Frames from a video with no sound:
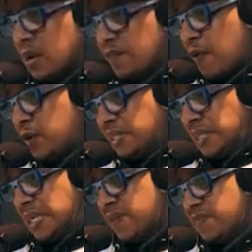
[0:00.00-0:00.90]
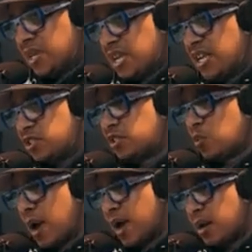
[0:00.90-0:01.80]
Versus even Keith
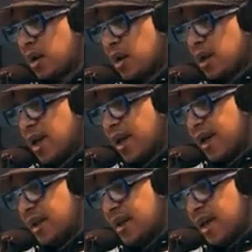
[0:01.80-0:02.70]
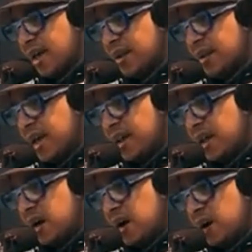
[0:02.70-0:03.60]
Sweat and
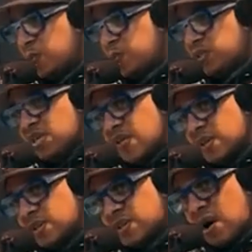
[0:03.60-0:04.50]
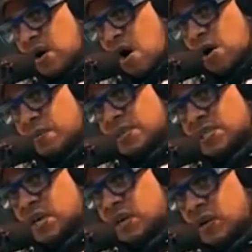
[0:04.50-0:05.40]
what's the other R&B
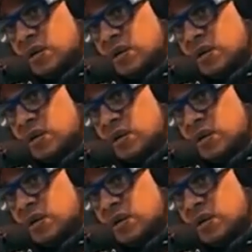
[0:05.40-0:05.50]
singer?